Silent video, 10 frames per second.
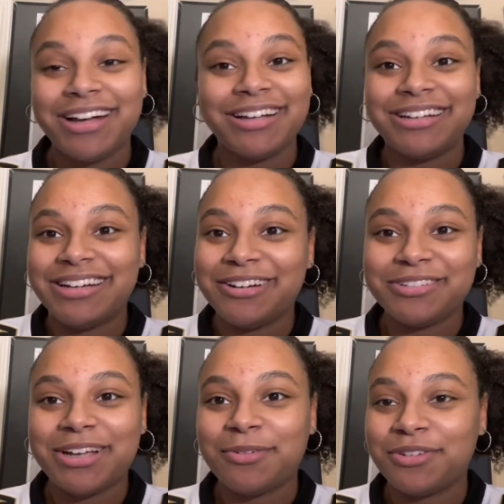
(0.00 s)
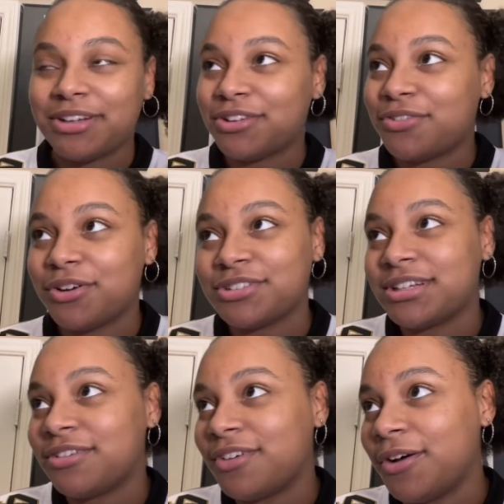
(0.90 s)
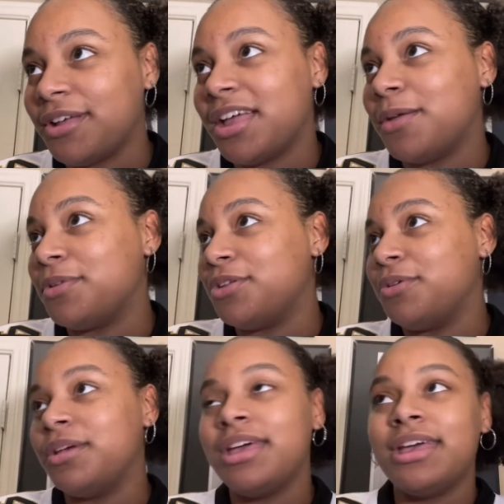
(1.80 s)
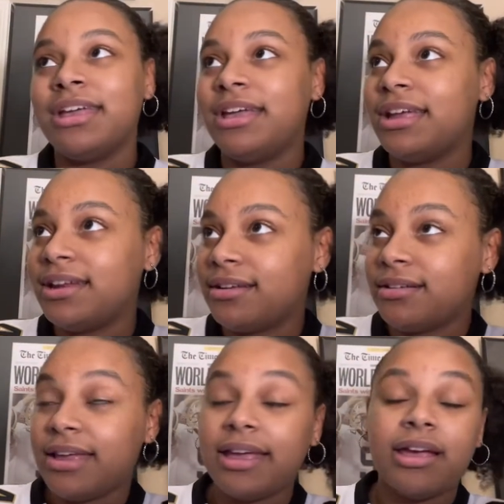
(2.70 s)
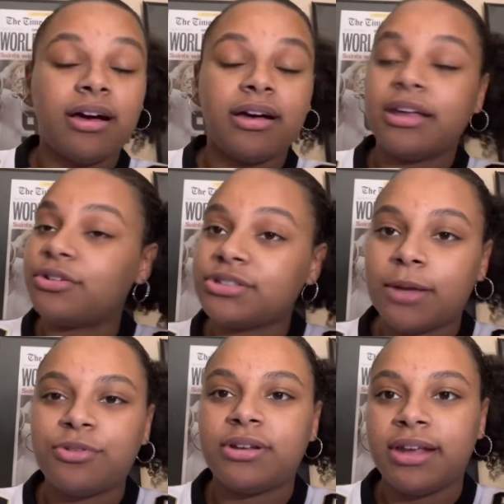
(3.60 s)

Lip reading: interception, his first NFL game, and you get an interception.